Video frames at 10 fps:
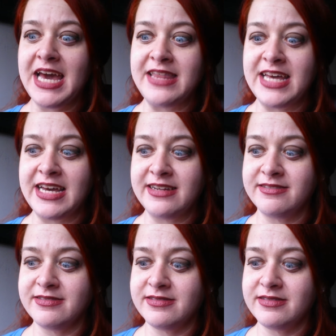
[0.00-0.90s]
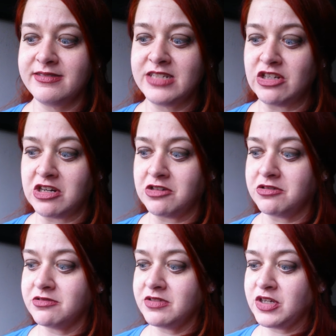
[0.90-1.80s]
And then, you
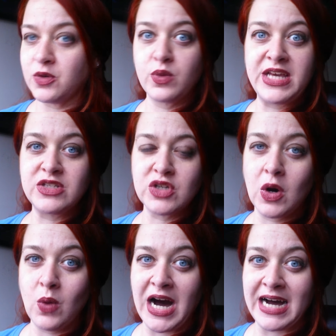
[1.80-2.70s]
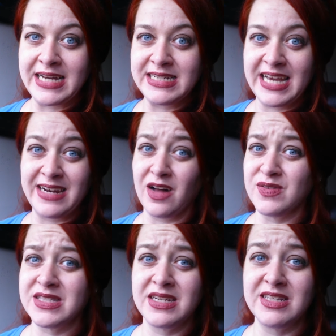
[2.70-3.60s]
know, your weeks go on and all
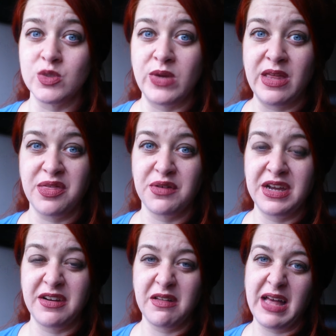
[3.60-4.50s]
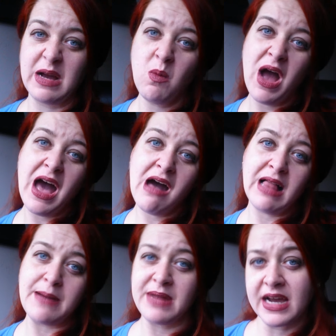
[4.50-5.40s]
of a sudden it's week three and you're like,
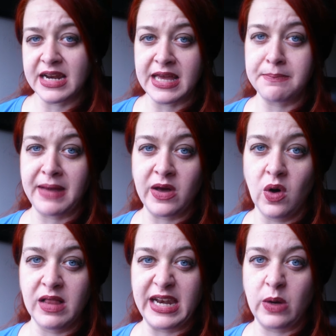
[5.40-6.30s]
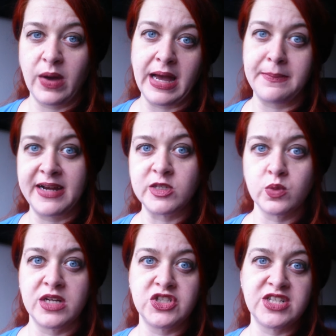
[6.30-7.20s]
well, I'm not going to hit my goal anyway. I might as
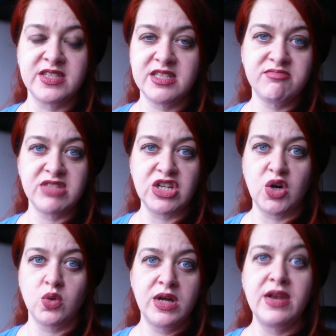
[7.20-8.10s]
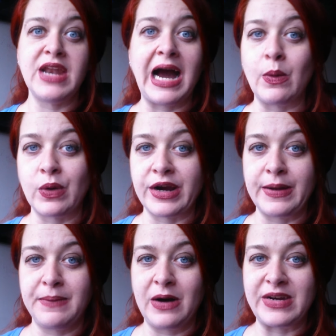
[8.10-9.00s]
well just, you know, not
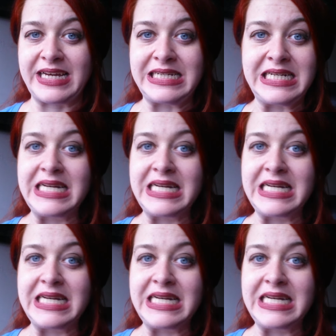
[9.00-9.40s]
worry about it.